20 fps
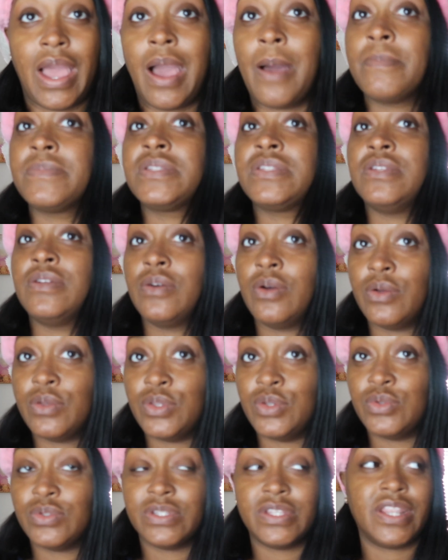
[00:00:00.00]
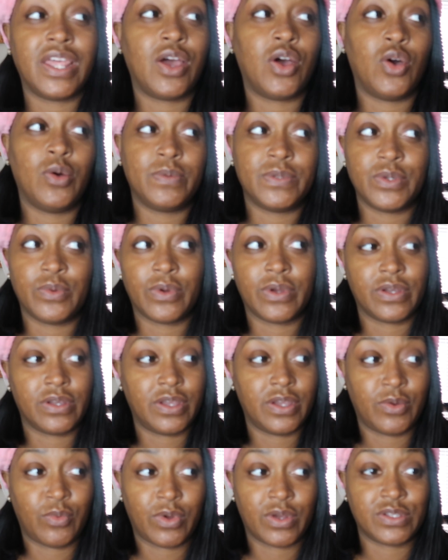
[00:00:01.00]
I'm still gonna use it. And I hope it work.
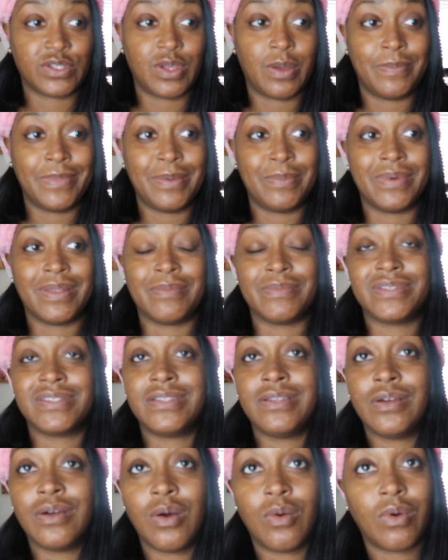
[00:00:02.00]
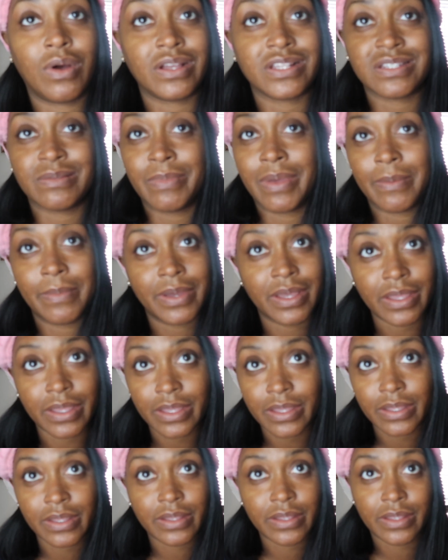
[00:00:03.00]
It works on me, but I'm still gonna wash my butt.